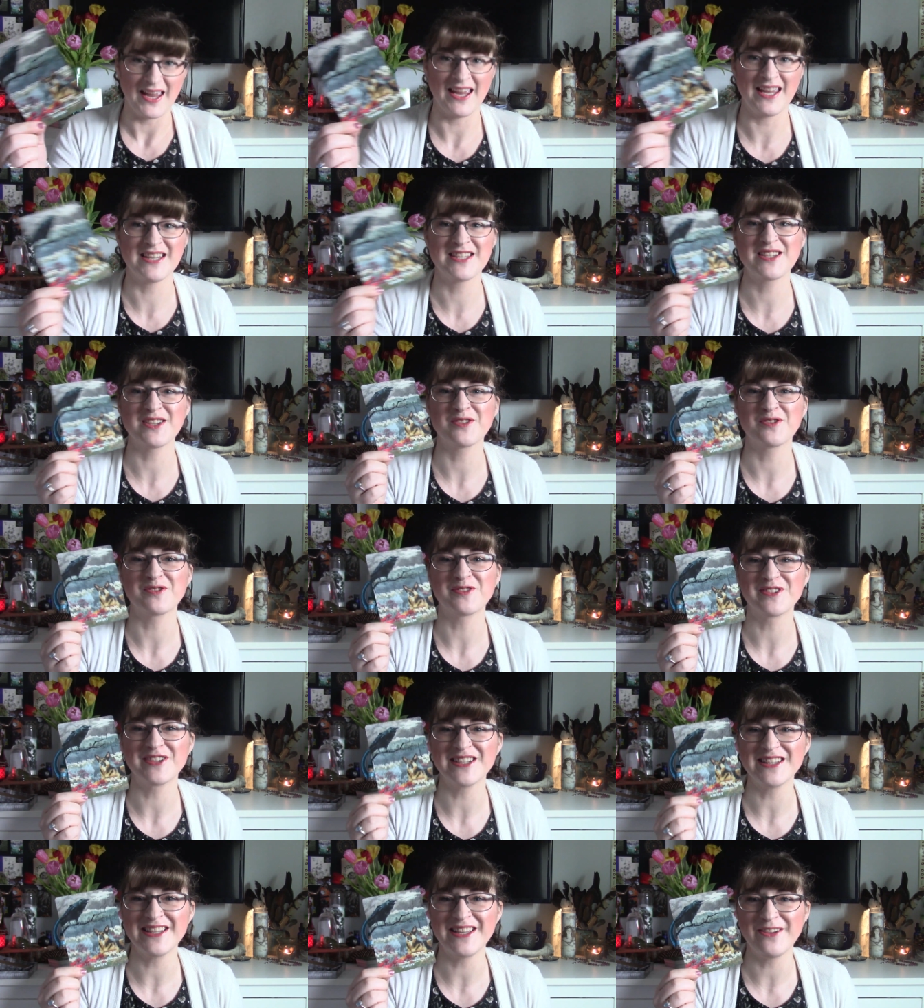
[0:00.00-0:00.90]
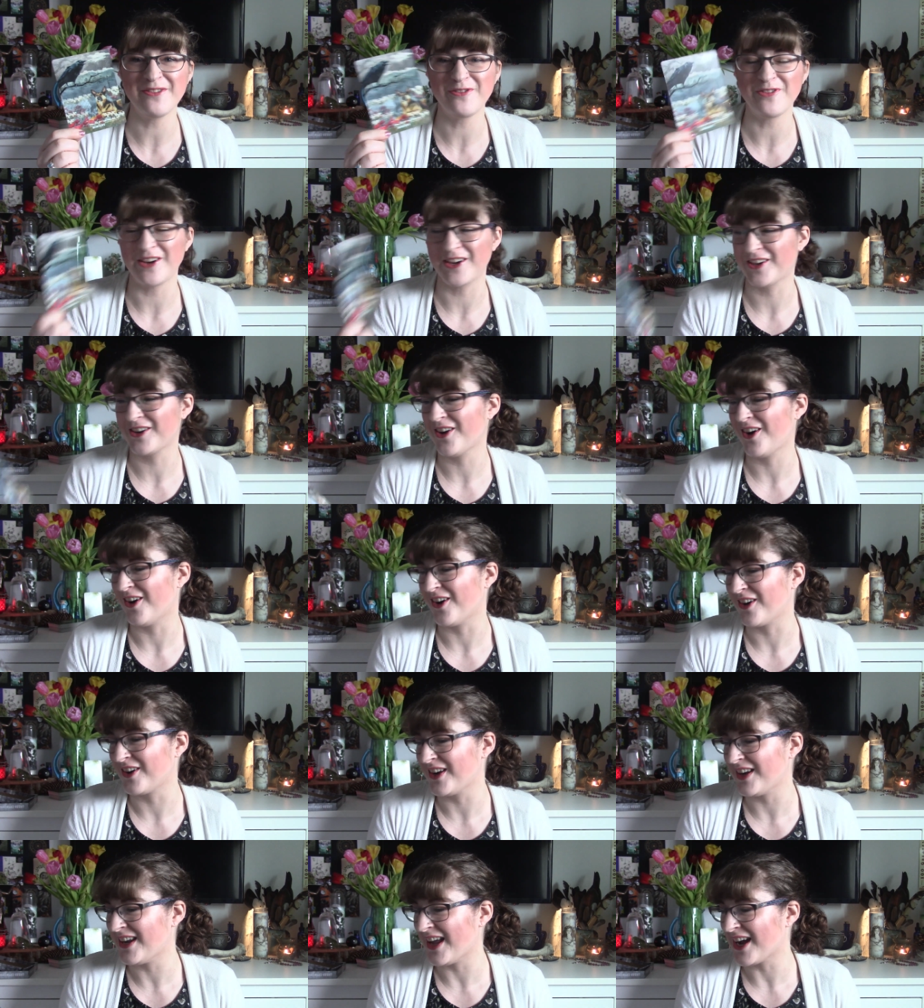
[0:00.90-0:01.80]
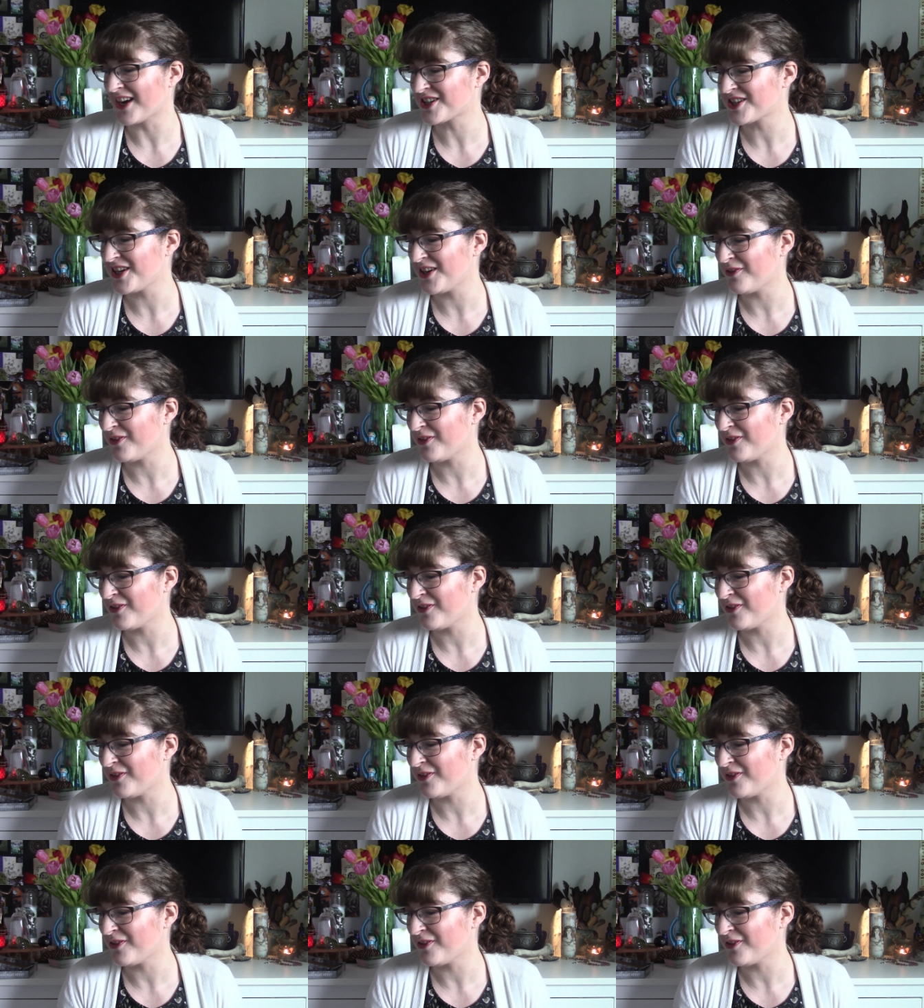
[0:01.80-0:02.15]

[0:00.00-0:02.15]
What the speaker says: is a really fun card. It actually